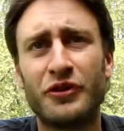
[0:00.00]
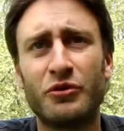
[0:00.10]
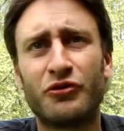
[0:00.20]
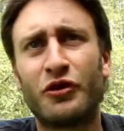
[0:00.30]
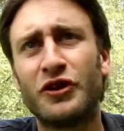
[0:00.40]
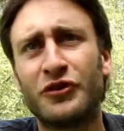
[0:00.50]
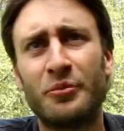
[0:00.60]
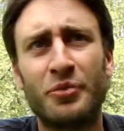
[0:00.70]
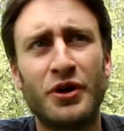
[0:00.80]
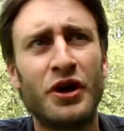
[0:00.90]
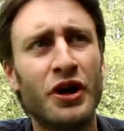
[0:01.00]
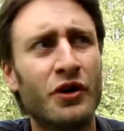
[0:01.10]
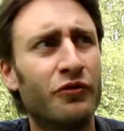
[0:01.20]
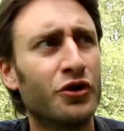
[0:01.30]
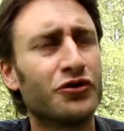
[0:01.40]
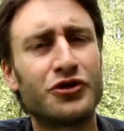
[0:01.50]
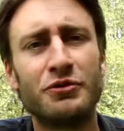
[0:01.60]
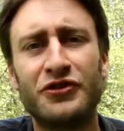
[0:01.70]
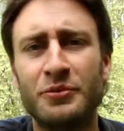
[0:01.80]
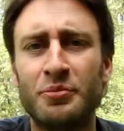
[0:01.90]
There was, for example,
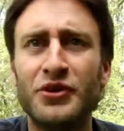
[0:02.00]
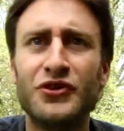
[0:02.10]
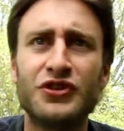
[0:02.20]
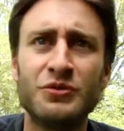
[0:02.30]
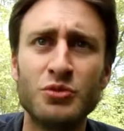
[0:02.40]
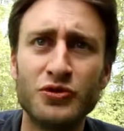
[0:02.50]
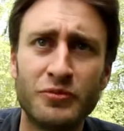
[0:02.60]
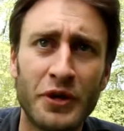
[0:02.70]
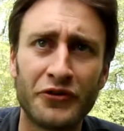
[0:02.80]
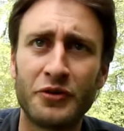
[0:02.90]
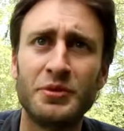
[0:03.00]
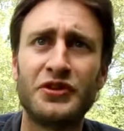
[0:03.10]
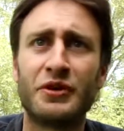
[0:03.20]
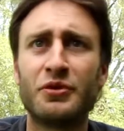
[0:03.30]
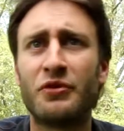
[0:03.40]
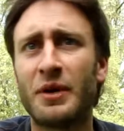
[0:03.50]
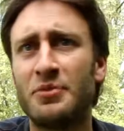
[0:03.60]
voluntary simplicity movements a bit everywhere,